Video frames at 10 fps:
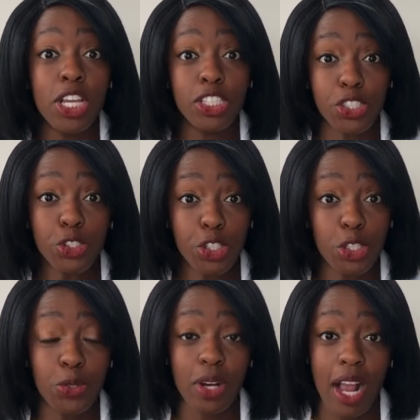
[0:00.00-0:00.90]
Children
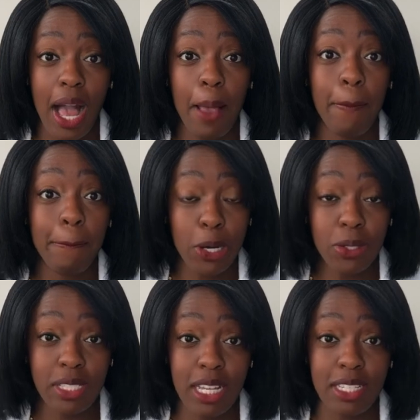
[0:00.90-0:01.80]
who are
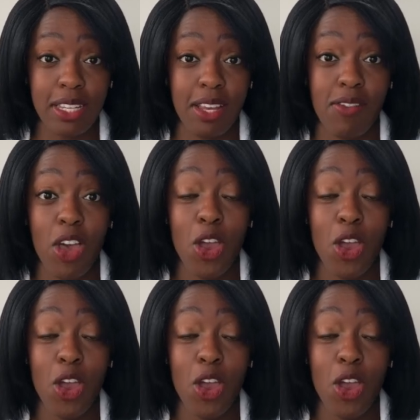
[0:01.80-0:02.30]
hyposensitive